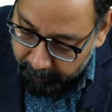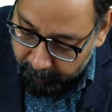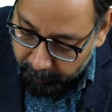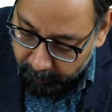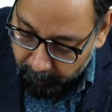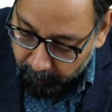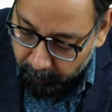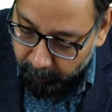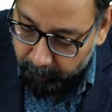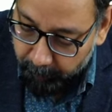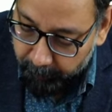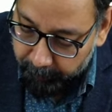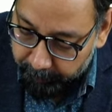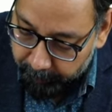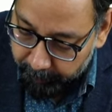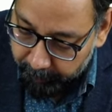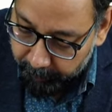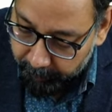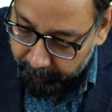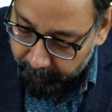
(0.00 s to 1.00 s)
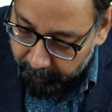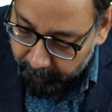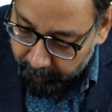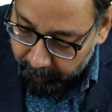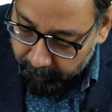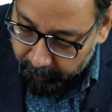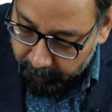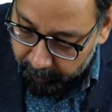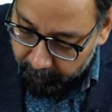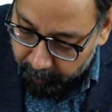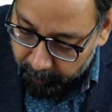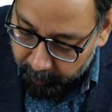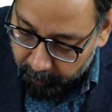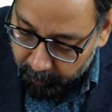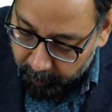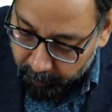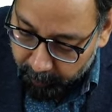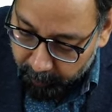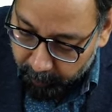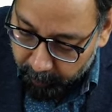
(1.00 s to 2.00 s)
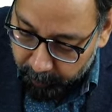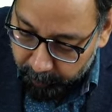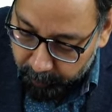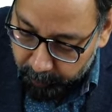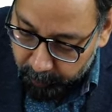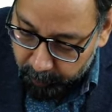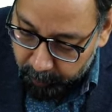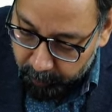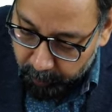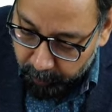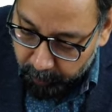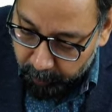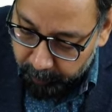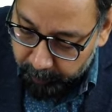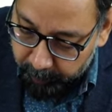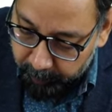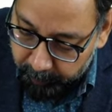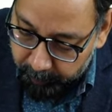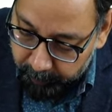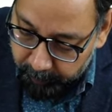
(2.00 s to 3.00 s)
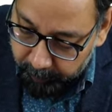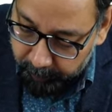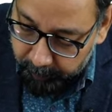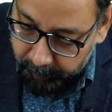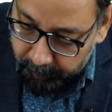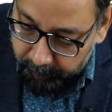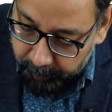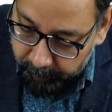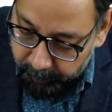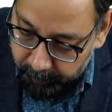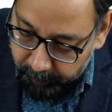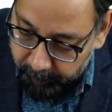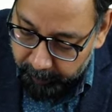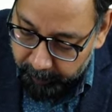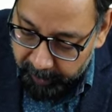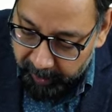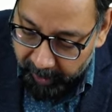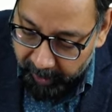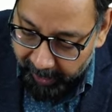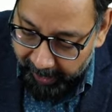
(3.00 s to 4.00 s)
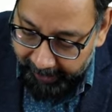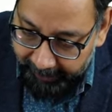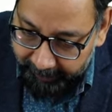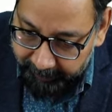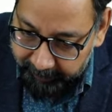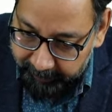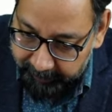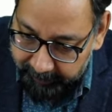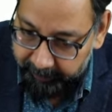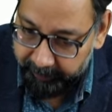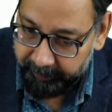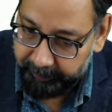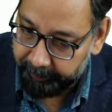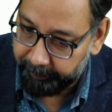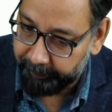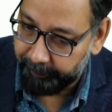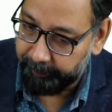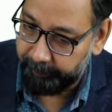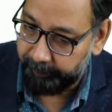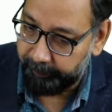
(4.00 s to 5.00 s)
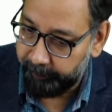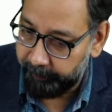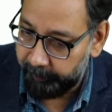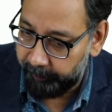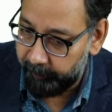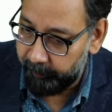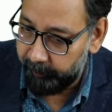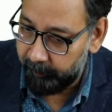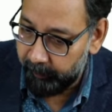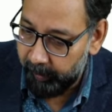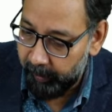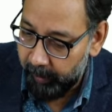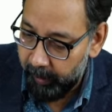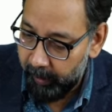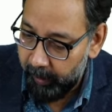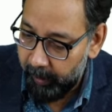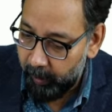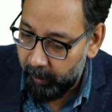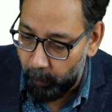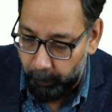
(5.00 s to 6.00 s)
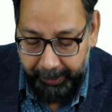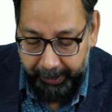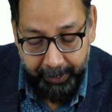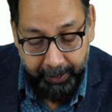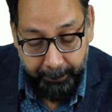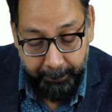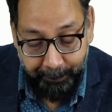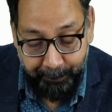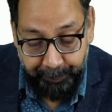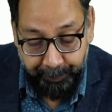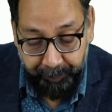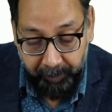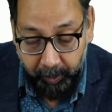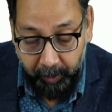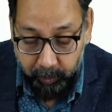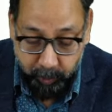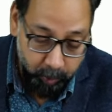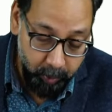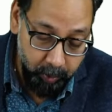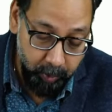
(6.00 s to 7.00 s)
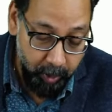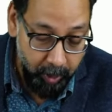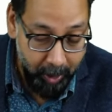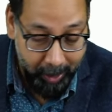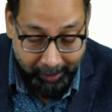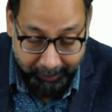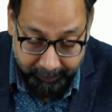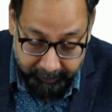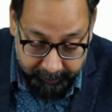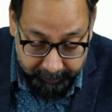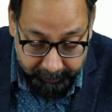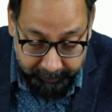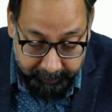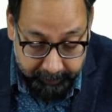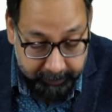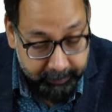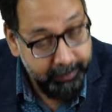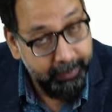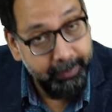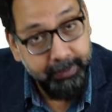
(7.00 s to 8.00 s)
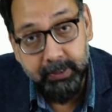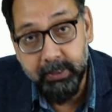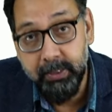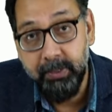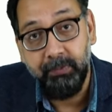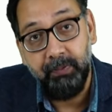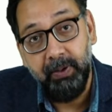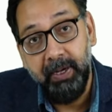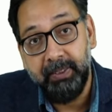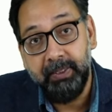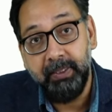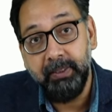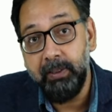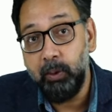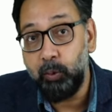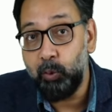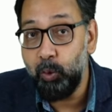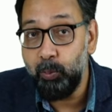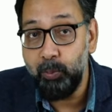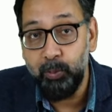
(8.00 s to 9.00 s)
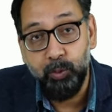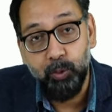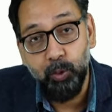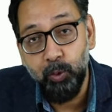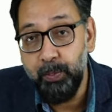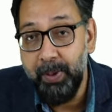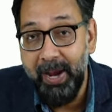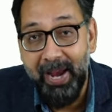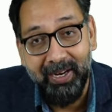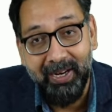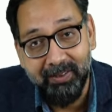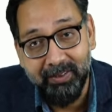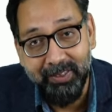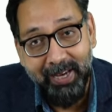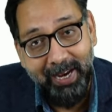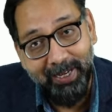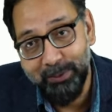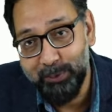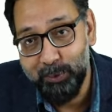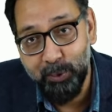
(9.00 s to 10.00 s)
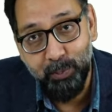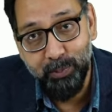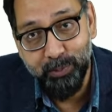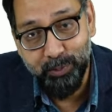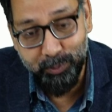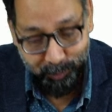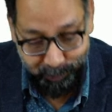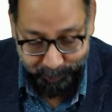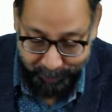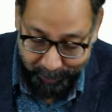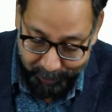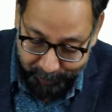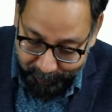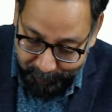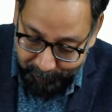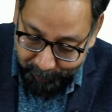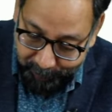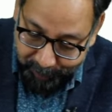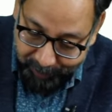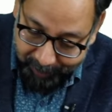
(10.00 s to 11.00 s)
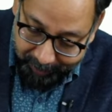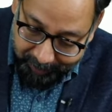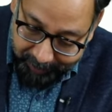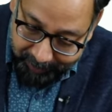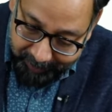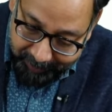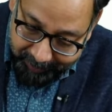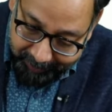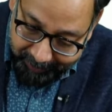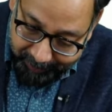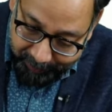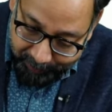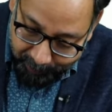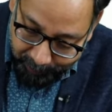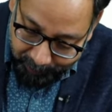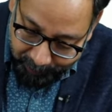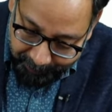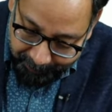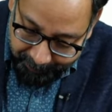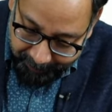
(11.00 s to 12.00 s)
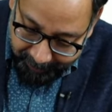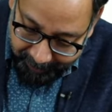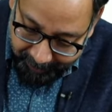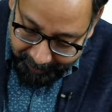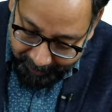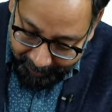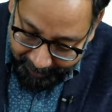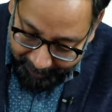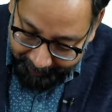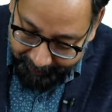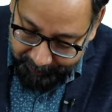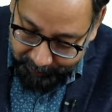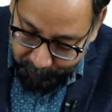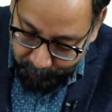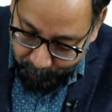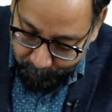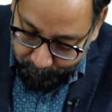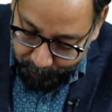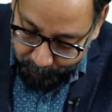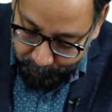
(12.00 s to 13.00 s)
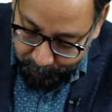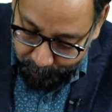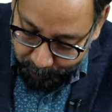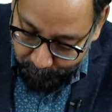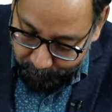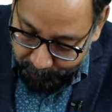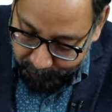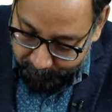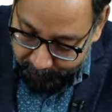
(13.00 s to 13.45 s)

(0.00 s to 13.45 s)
of chromosome X. Okay, so answer is there is defect in the chromosome X chromosome. So Turner syndrome, X chromosome,